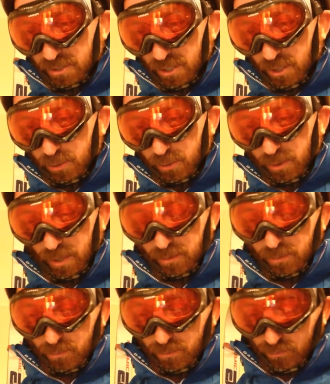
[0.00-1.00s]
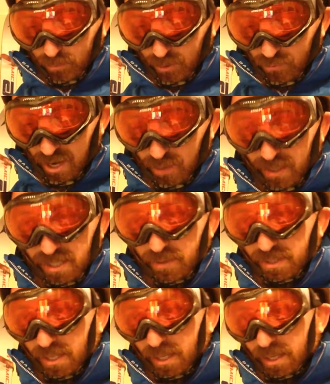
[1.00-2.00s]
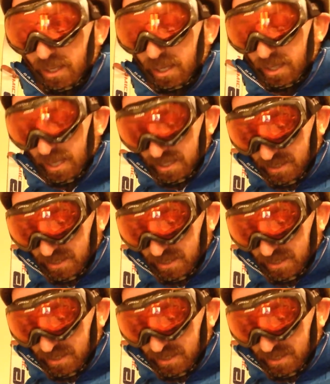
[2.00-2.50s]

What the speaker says: to do with radioactivity. That's